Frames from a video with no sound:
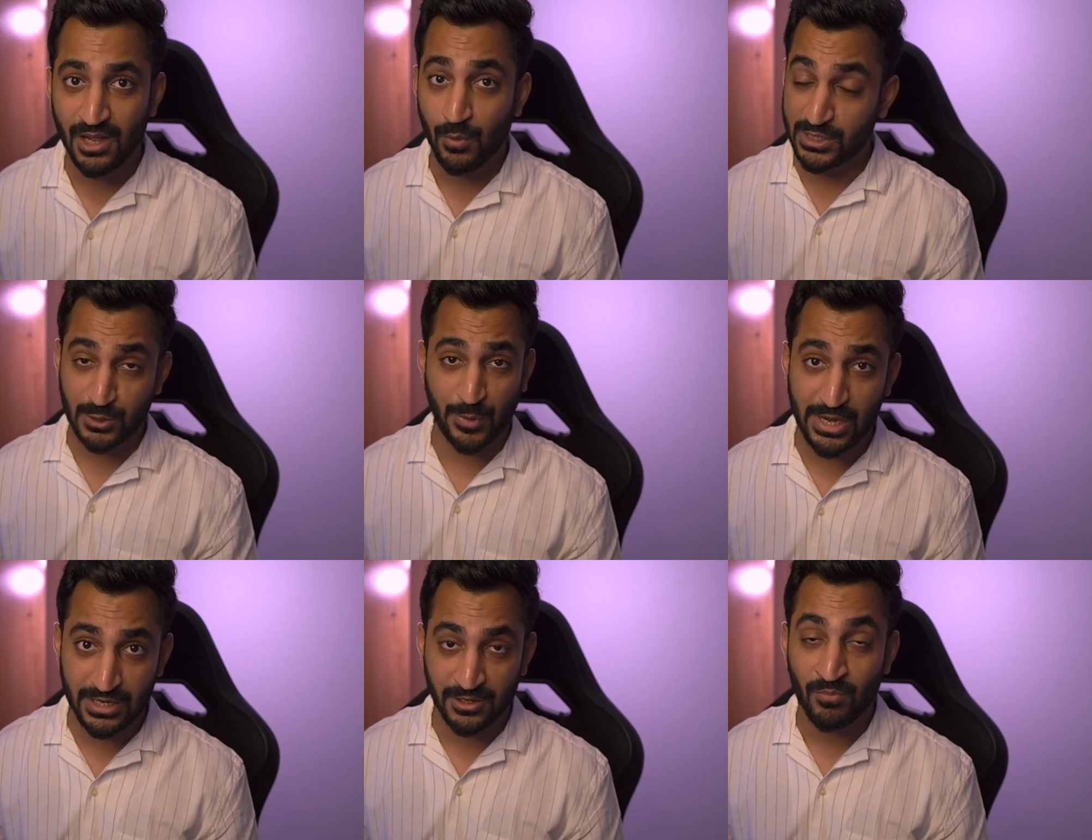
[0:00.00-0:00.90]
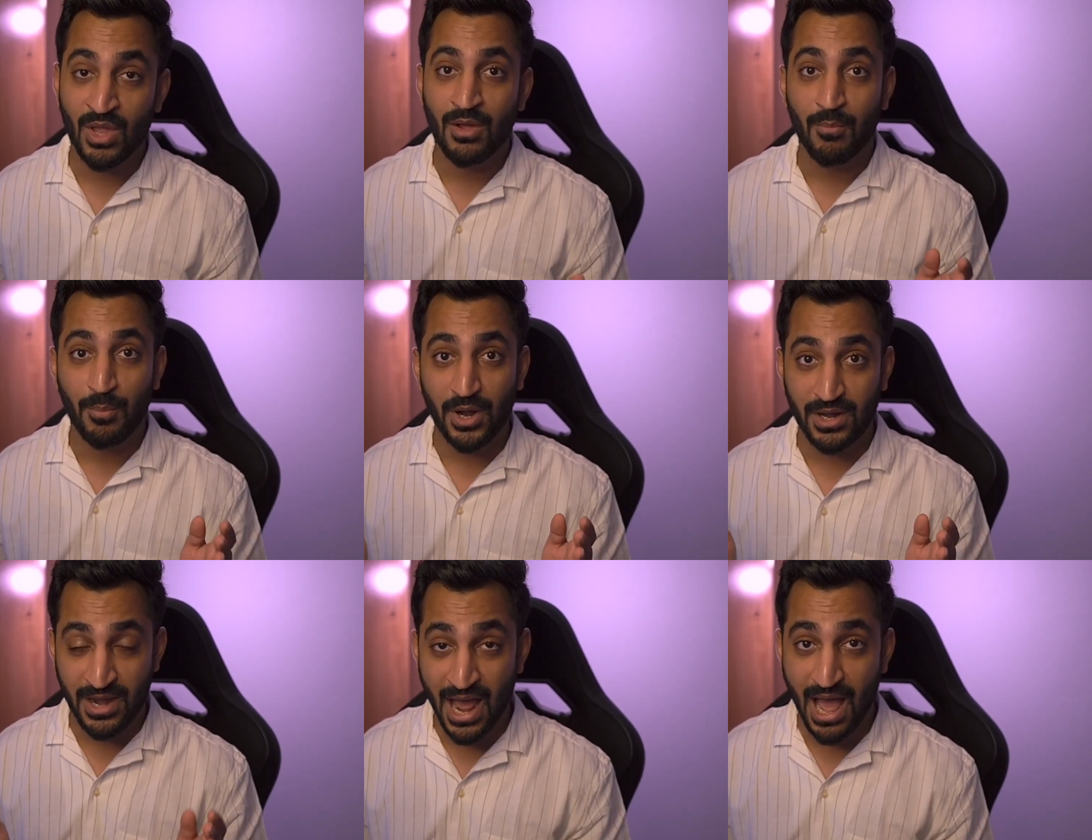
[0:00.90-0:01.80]
which is brilliant.
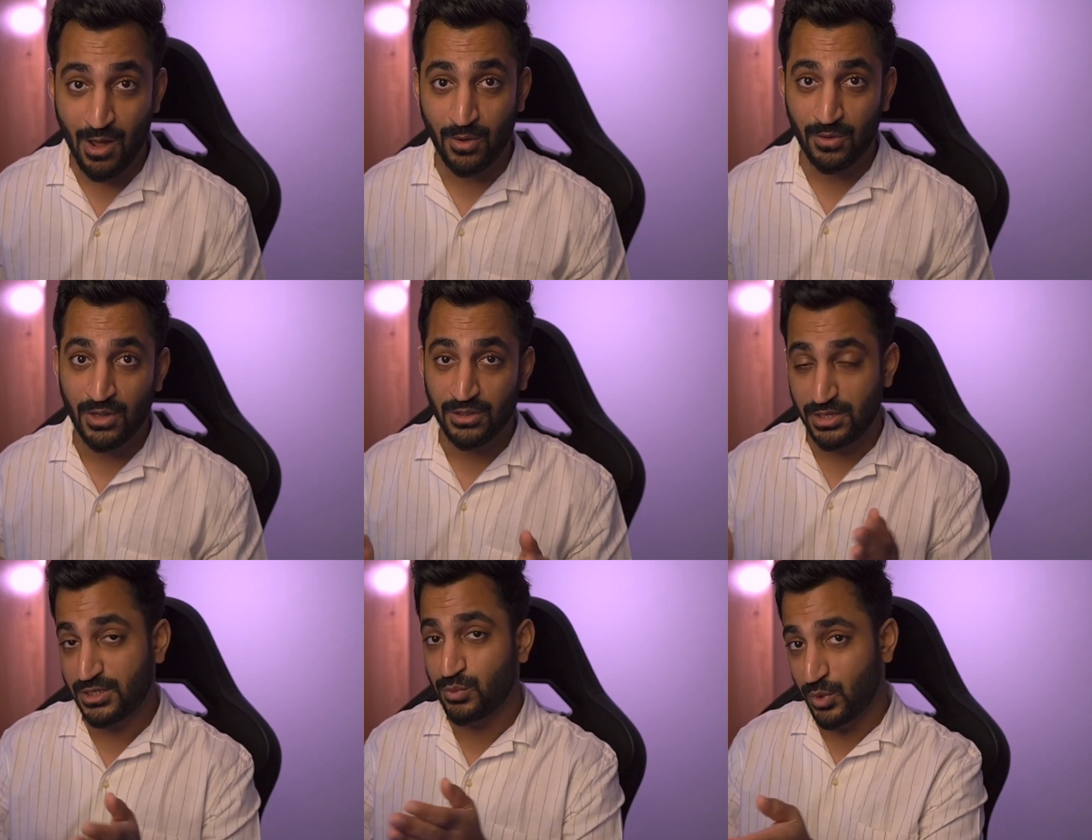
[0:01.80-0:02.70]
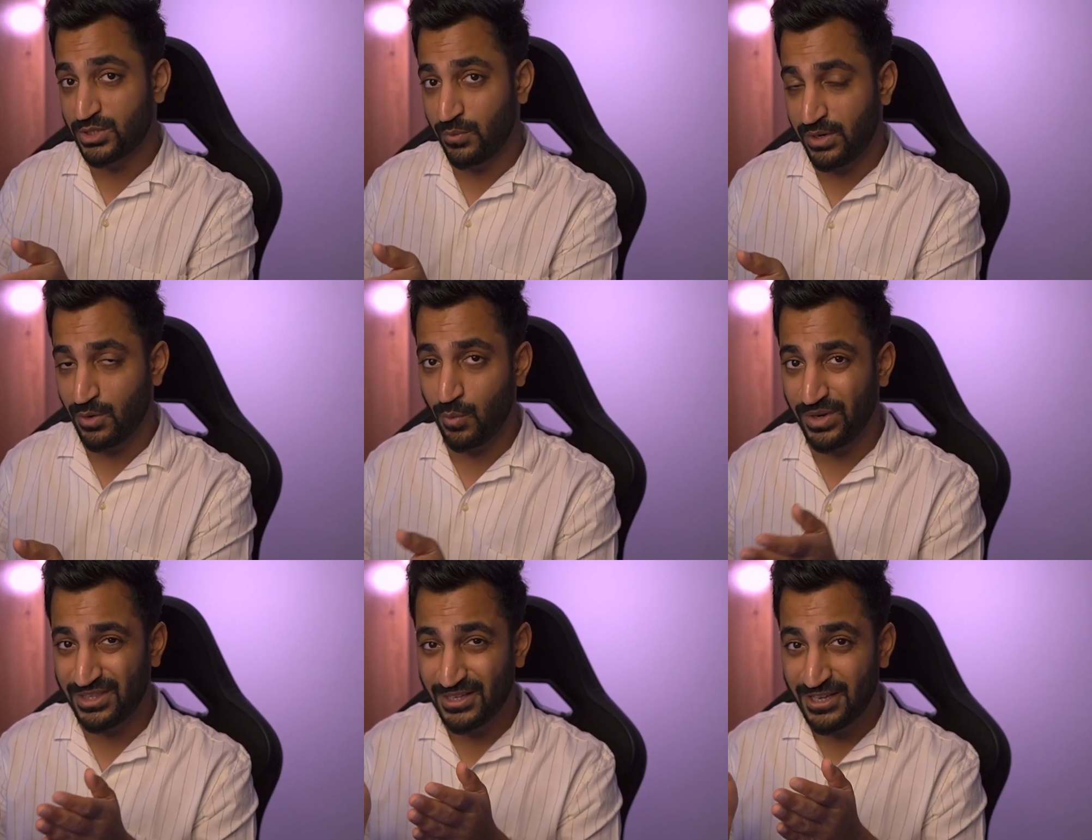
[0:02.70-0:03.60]
But now, this was the video with